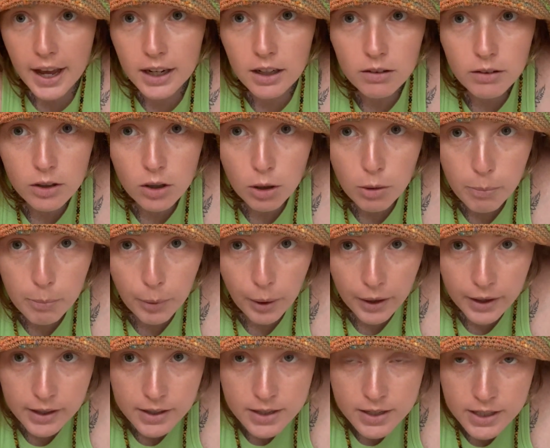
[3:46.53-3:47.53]
a little
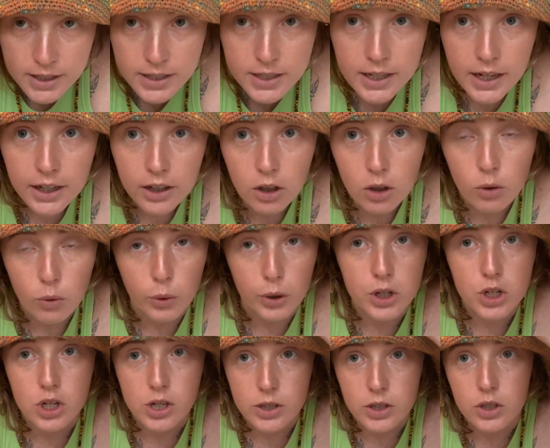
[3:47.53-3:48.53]
button detail or
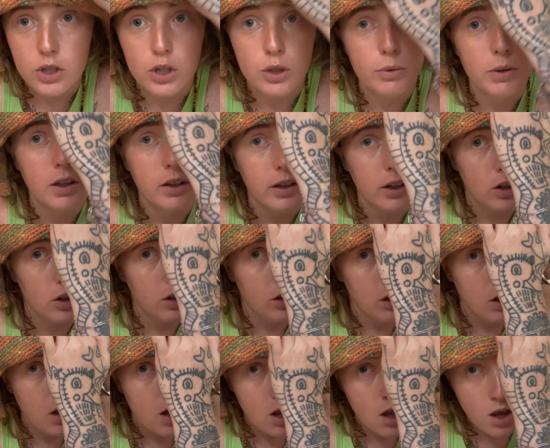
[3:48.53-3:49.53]
just do a
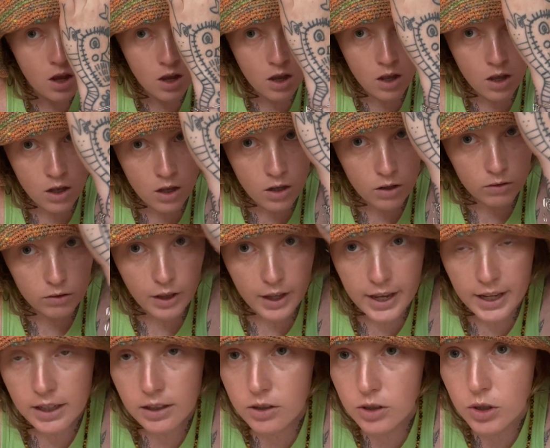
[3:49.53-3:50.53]
little
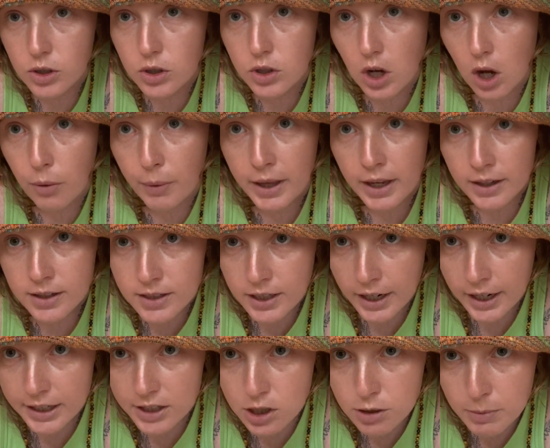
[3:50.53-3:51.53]
like sewing
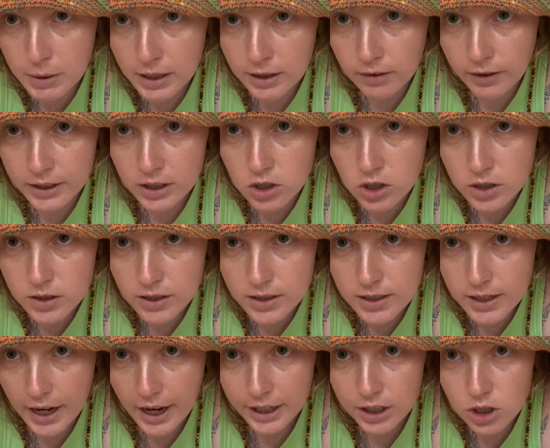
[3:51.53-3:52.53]
attachment, like just
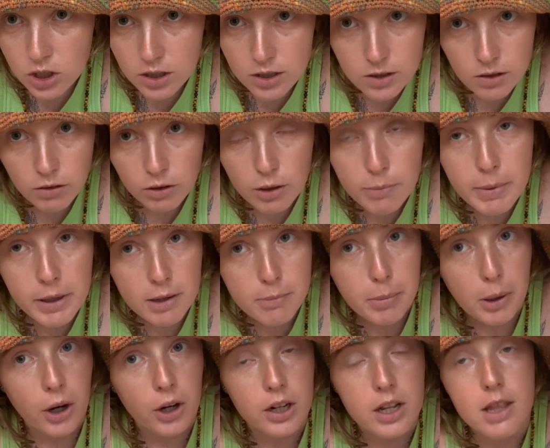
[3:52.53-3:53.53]
attach this little bit of
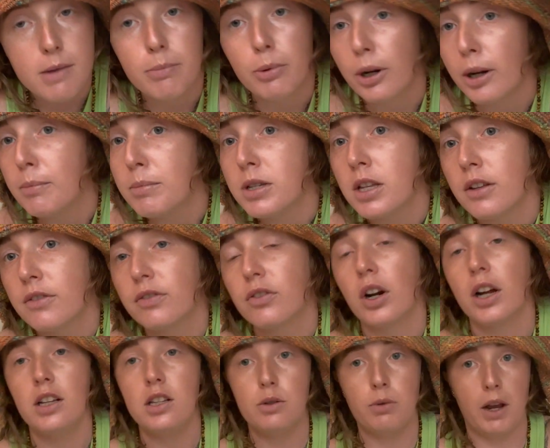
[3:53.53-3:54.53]
part of the brim to the
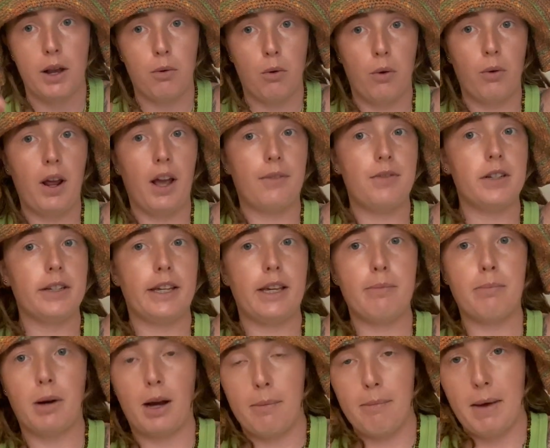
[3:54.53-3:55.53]
front so I won't have to
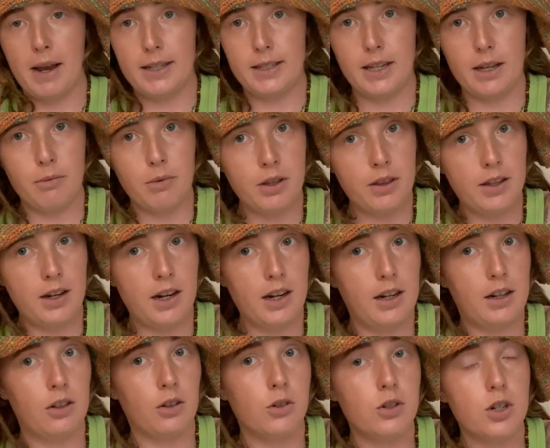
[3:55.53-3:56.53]
keep on messing with it and
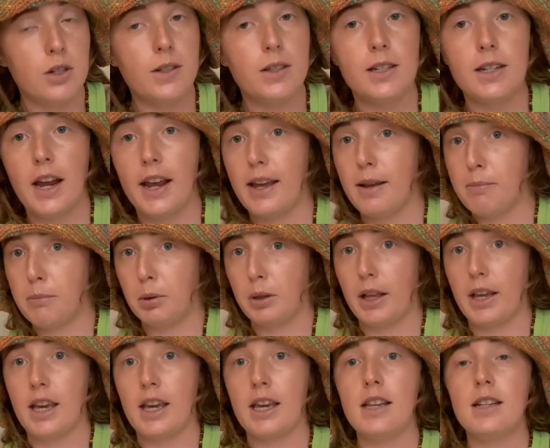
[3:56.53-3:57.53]
it'll just stay in
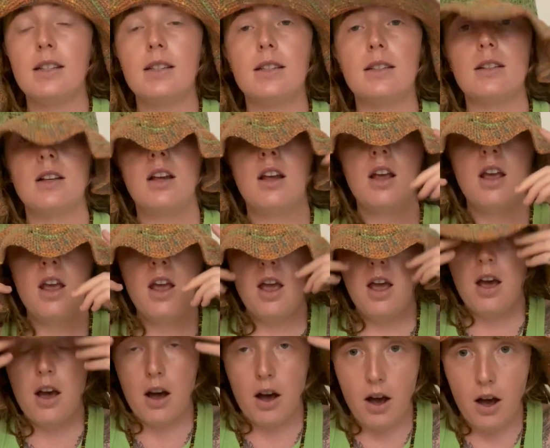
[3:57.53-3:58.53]
place.
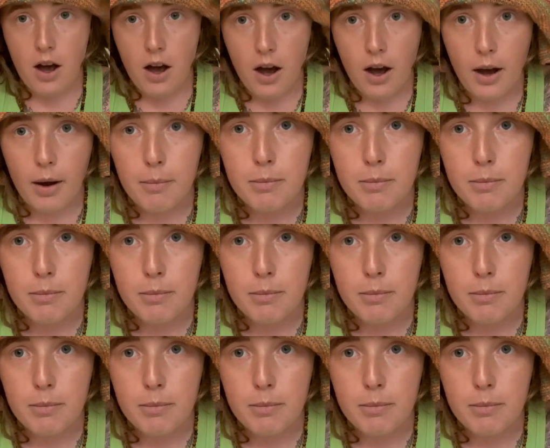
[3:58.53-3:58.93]
So